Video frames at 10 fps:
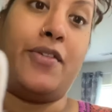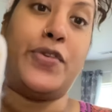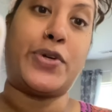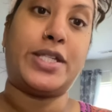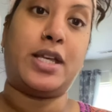
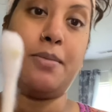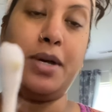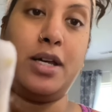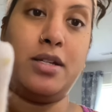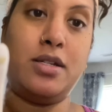focusing,
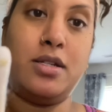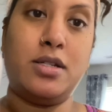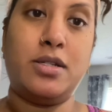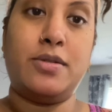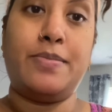but
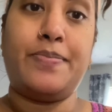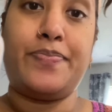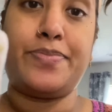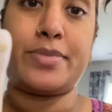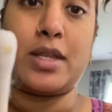
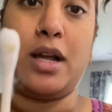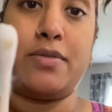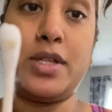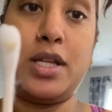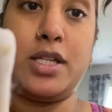I
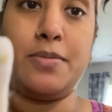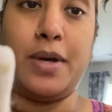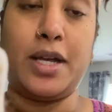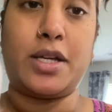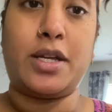really need to buy
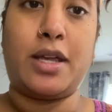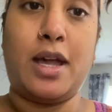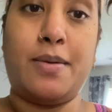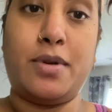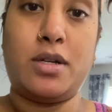a good
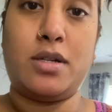camera.